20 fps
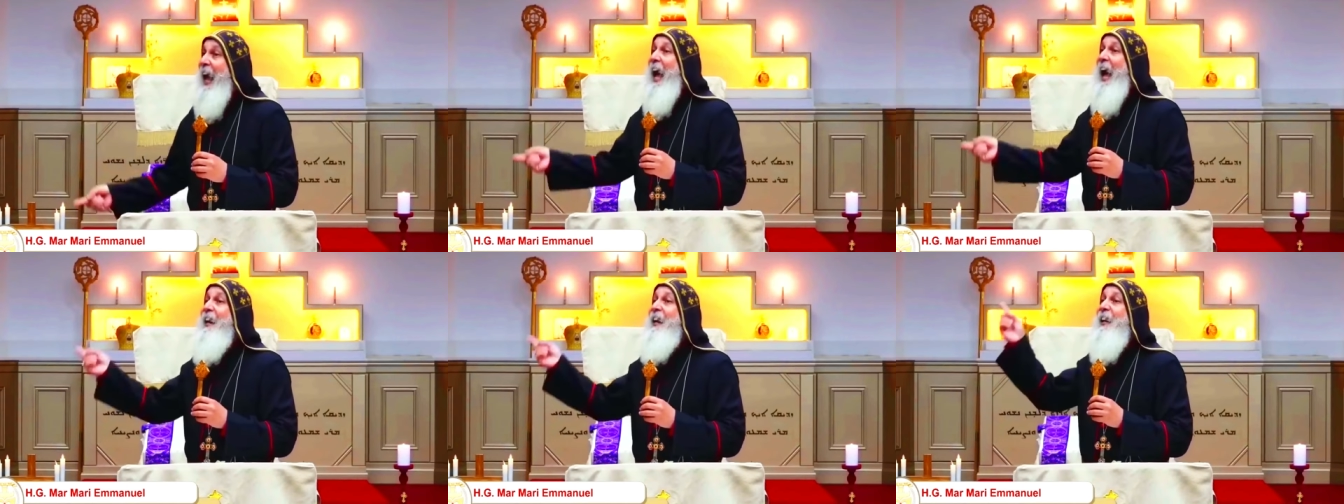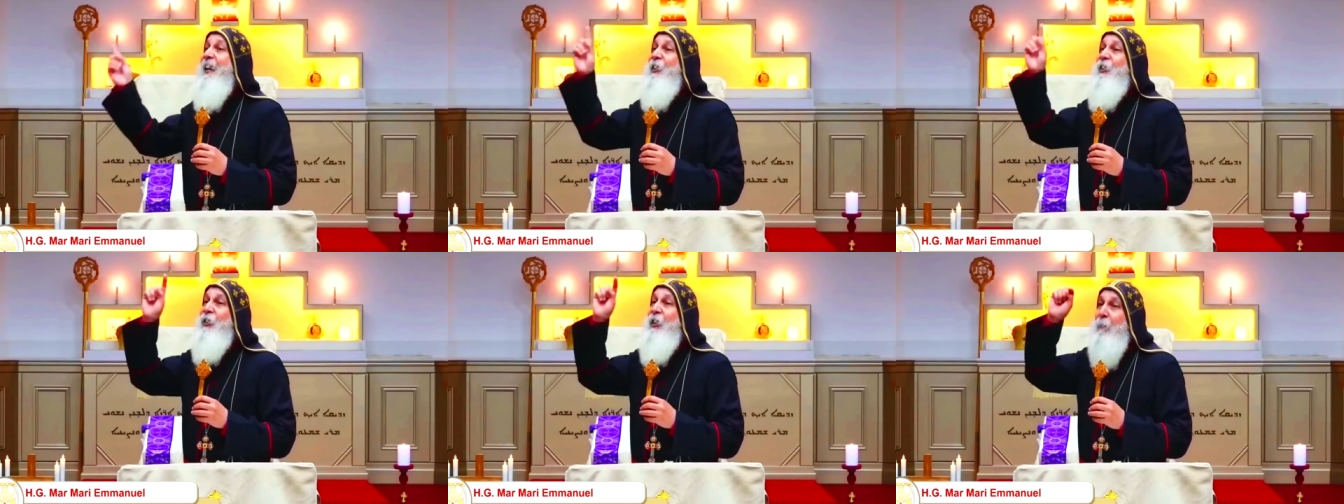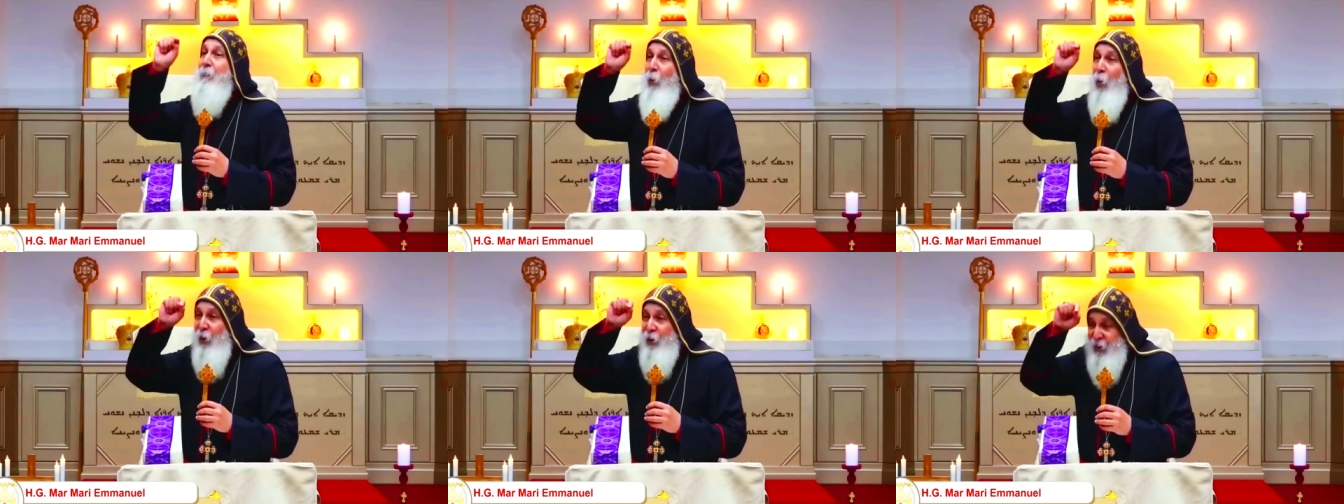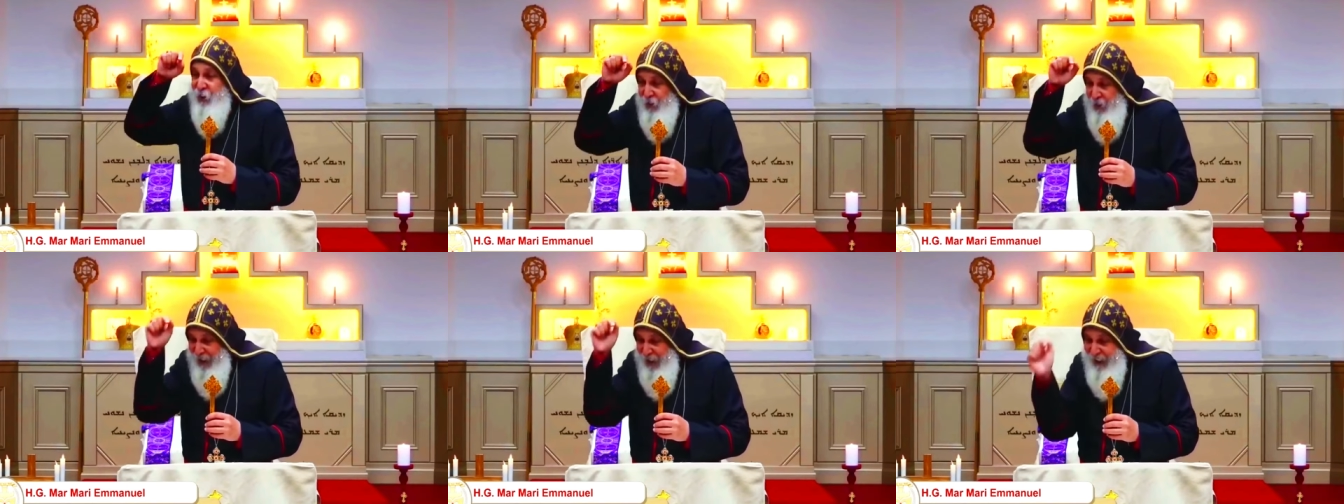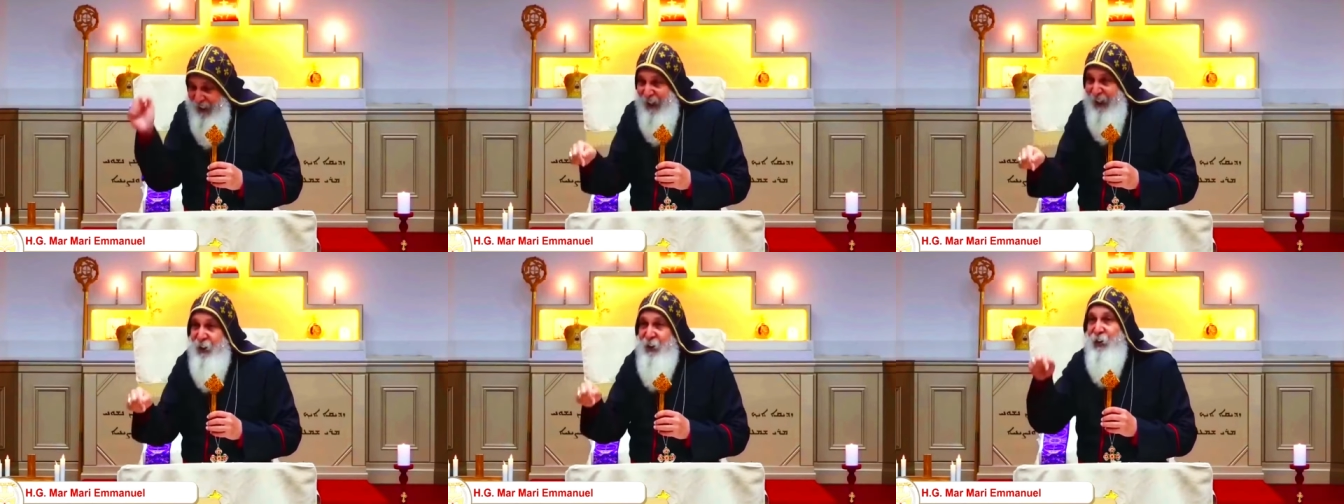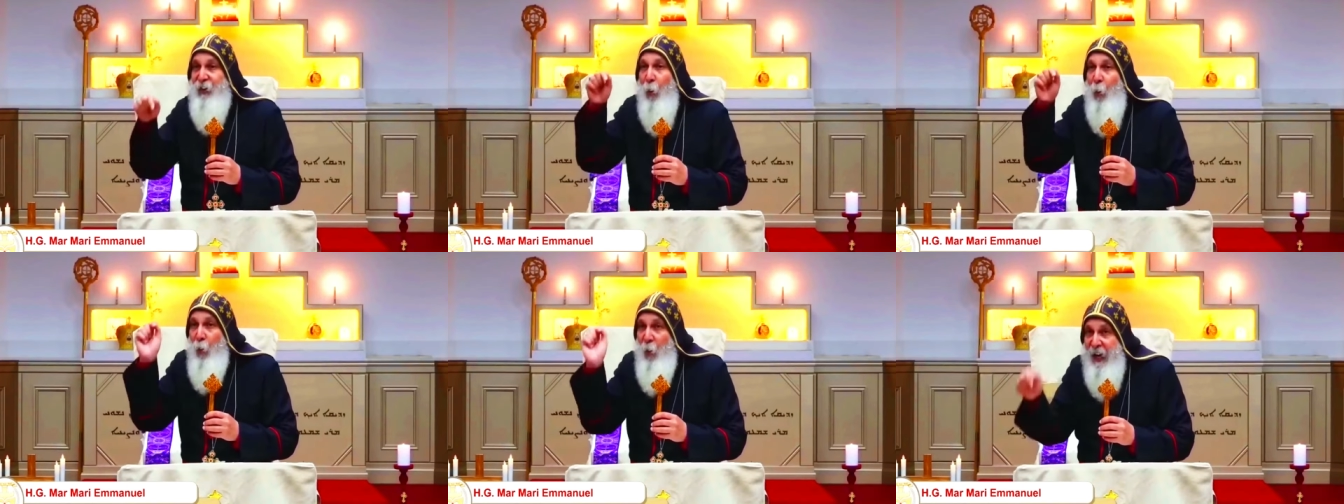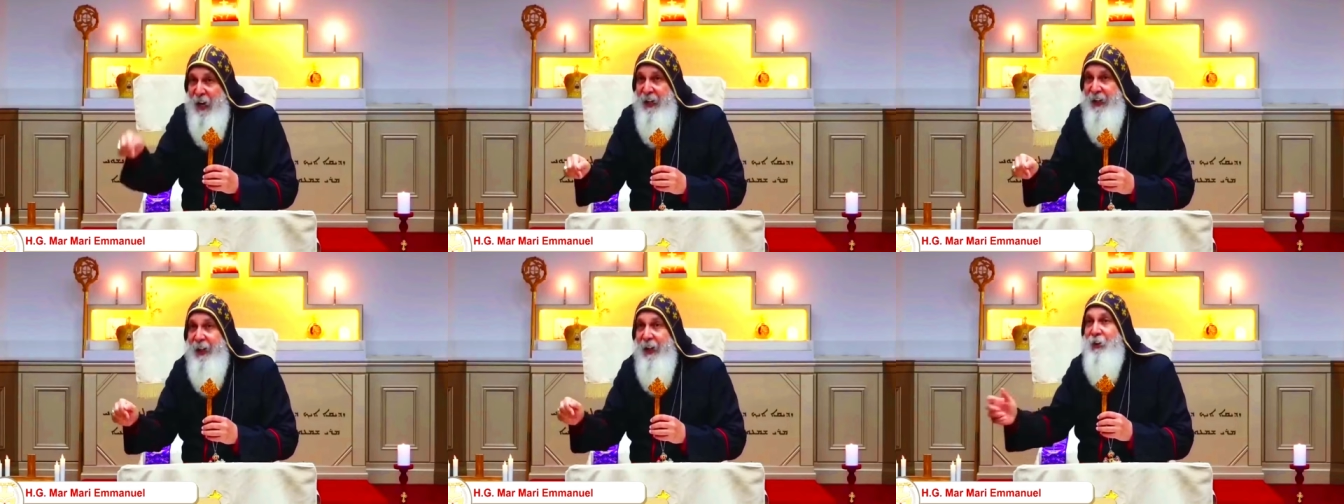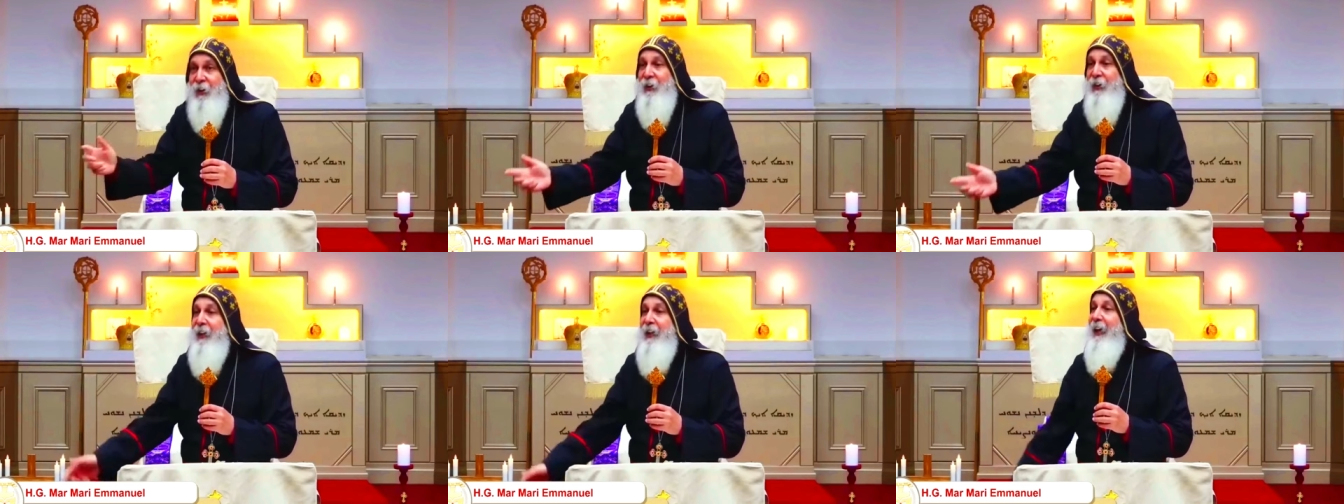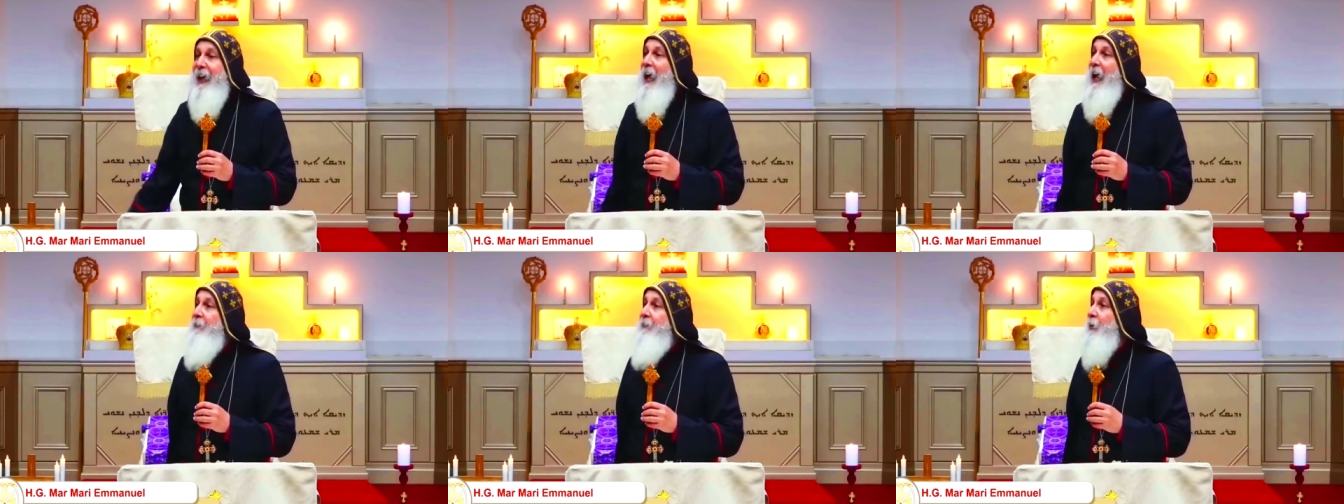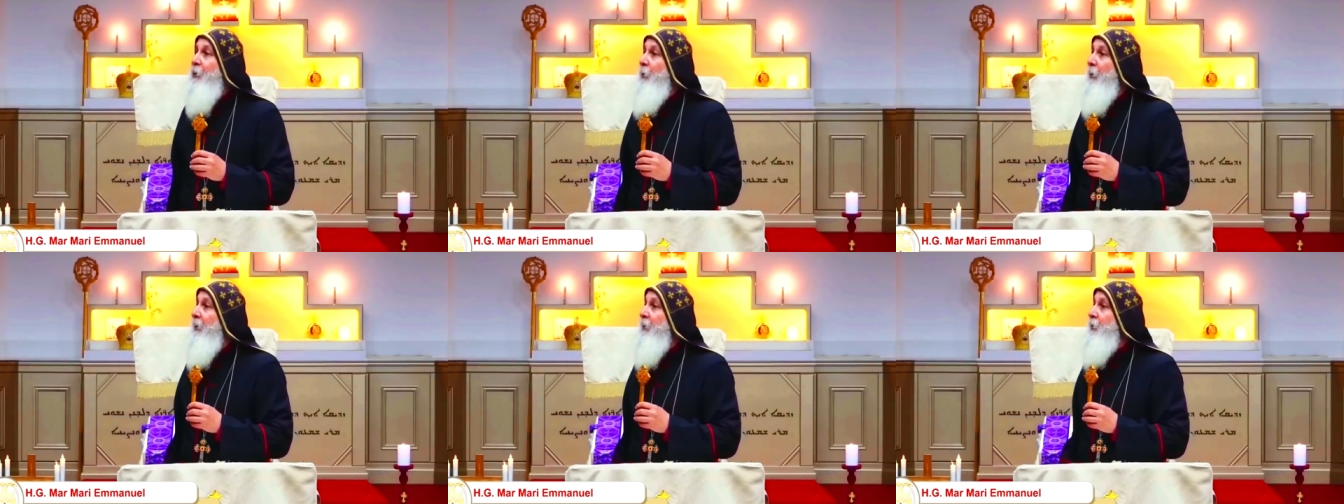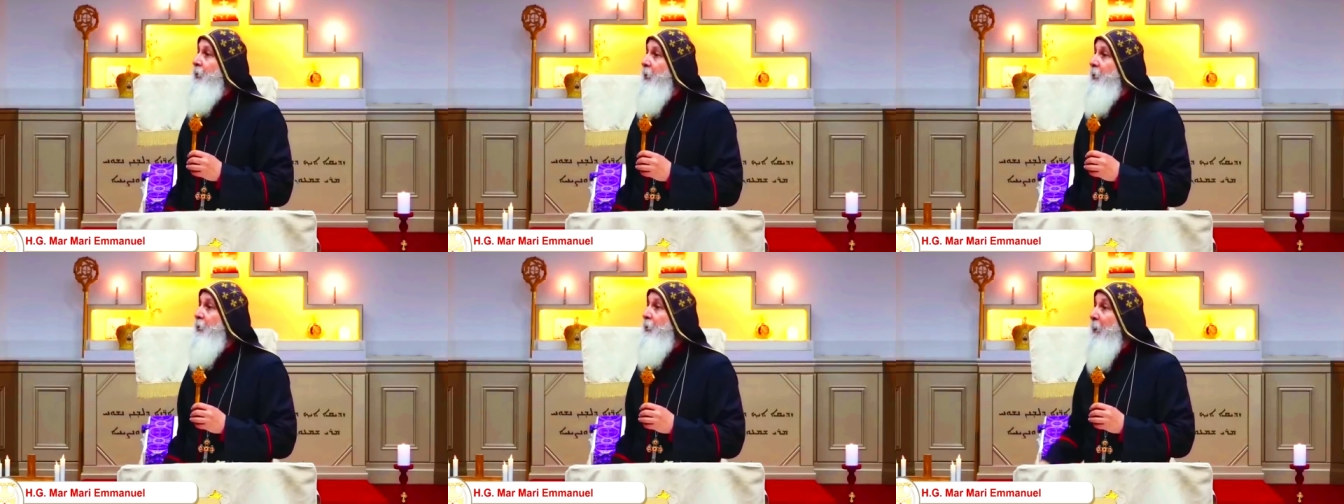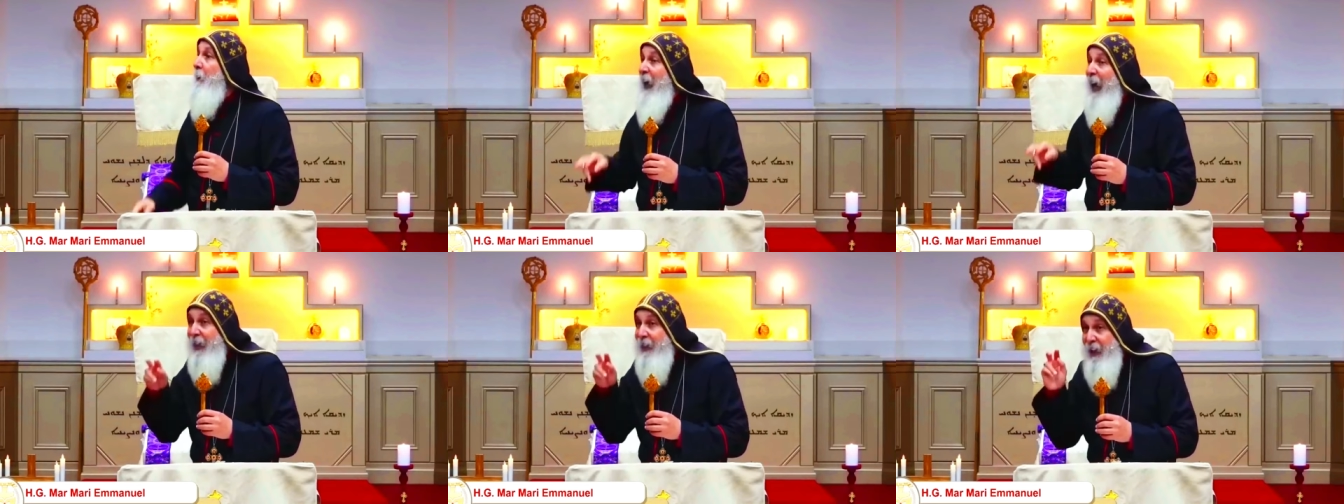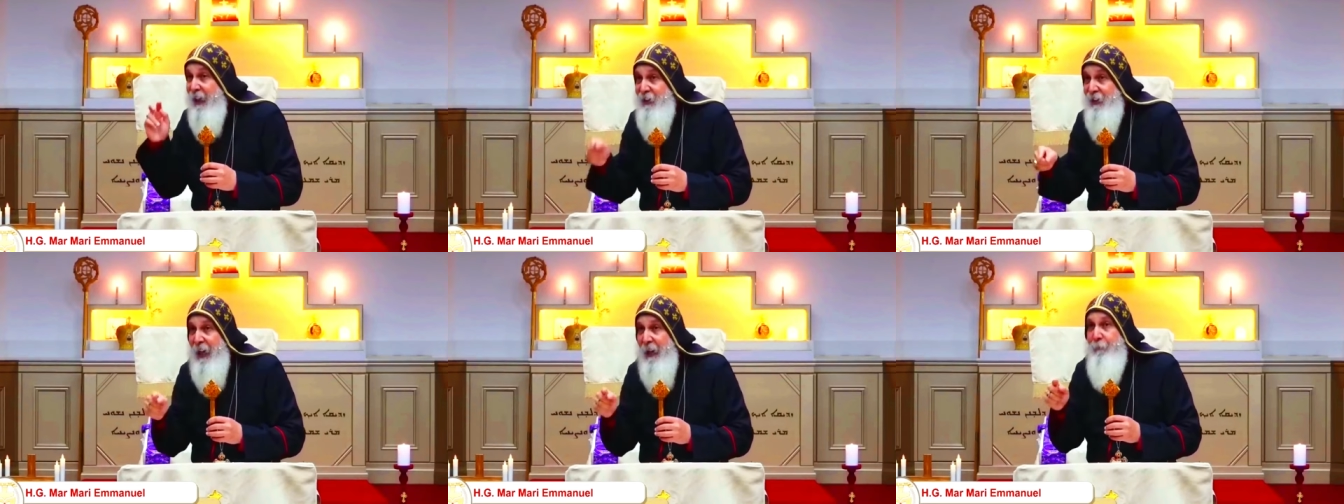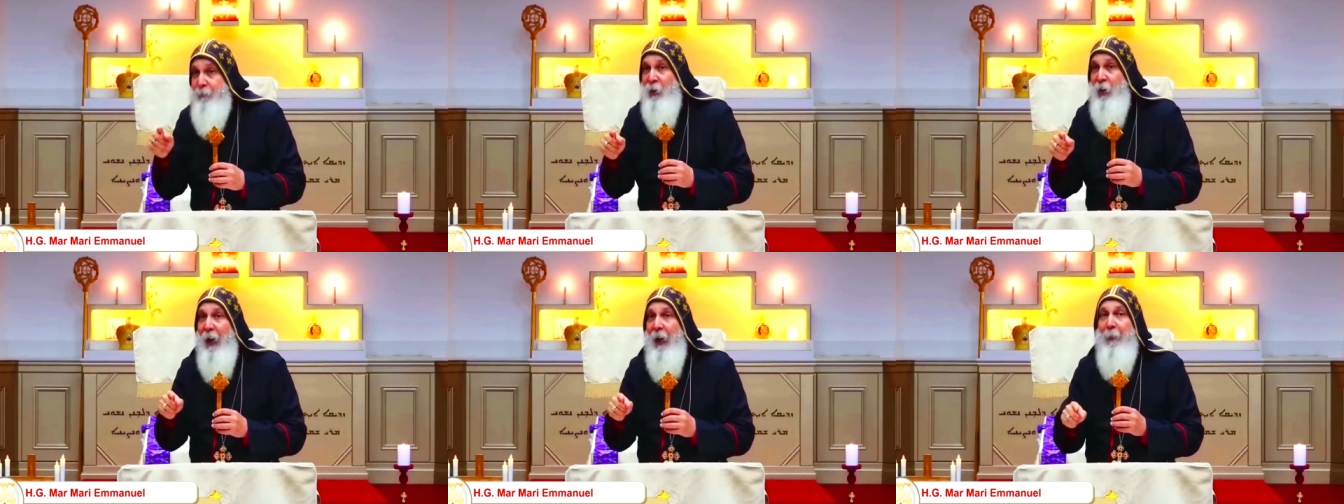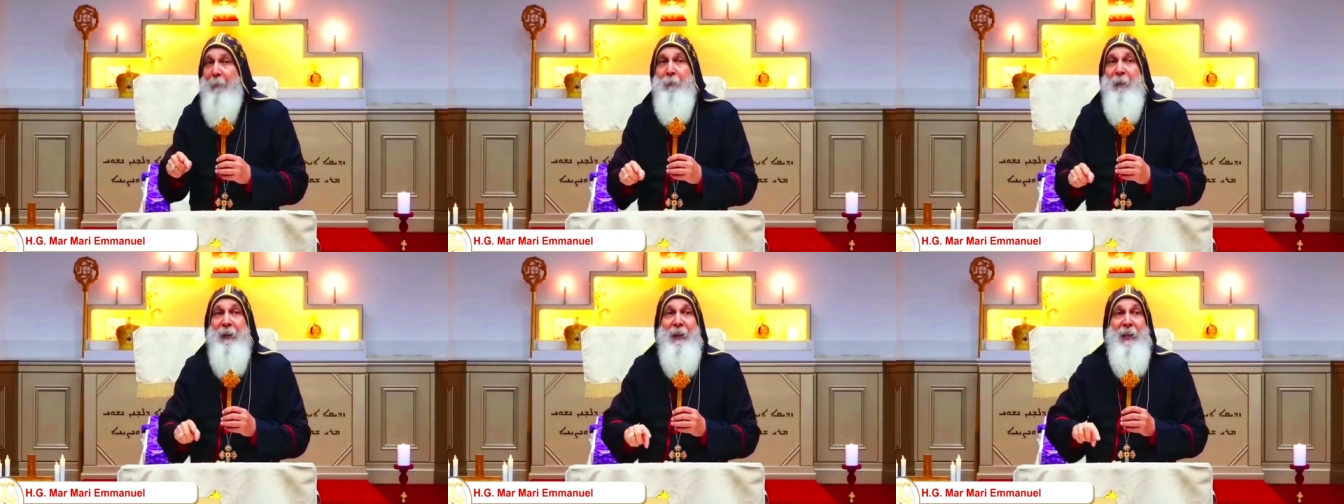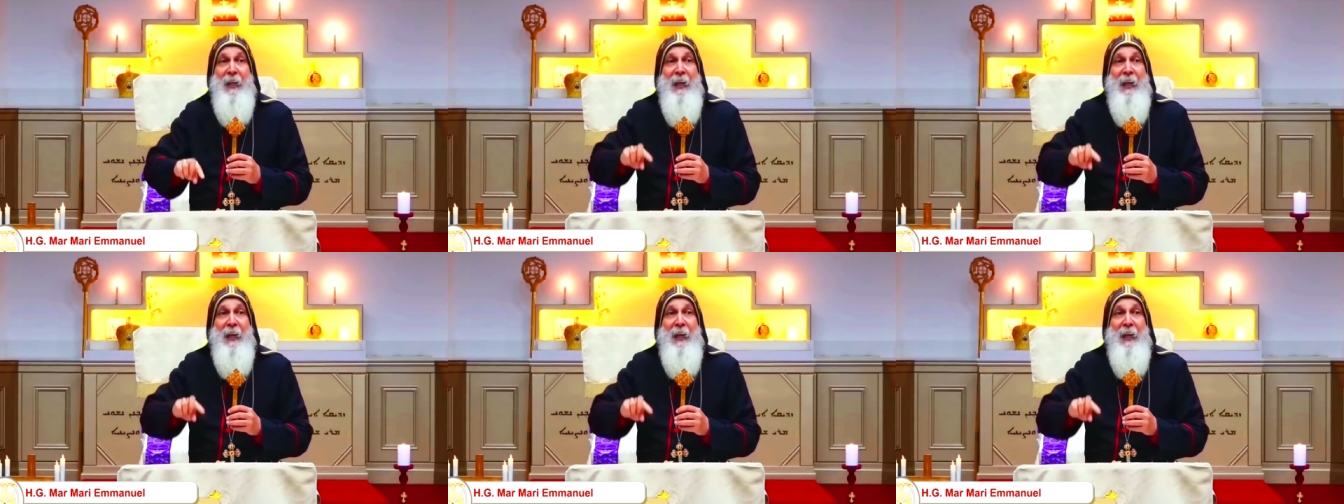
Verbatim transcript: and it is the most, and it is the weakest thing ever to exist at the same time.